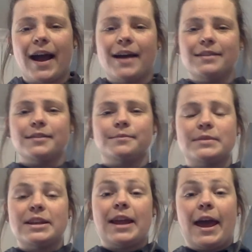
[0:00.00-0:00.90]
Guys,
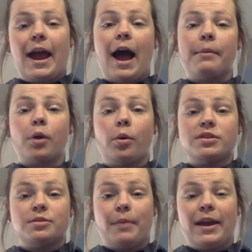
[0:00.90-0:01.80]
today I'm going
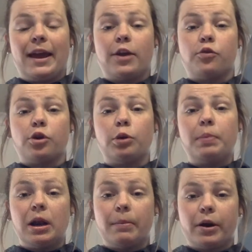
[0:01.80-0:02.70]
to make a grilled
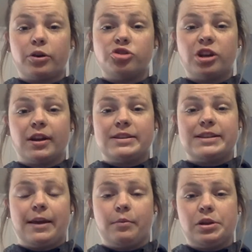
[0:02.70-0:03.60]
peanut butter and jelly
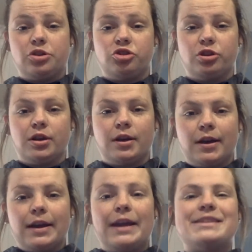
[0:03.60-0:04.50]
sandwich.
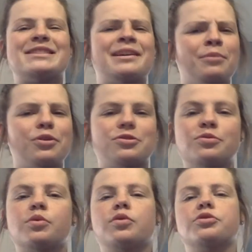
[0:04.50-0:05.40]
It's similar
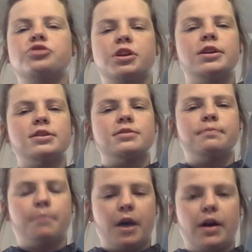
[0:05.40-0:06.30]
to a grilled cheese,
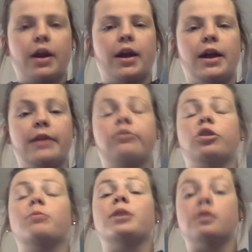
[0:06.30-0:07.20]
but again, it's going
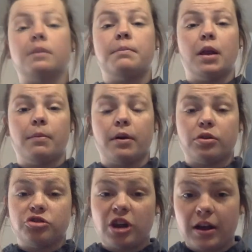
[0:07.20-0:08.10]
to be using peanut butter
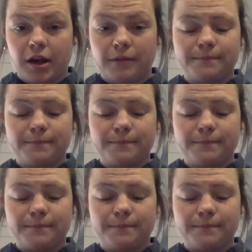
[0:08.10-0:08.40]
and jelly.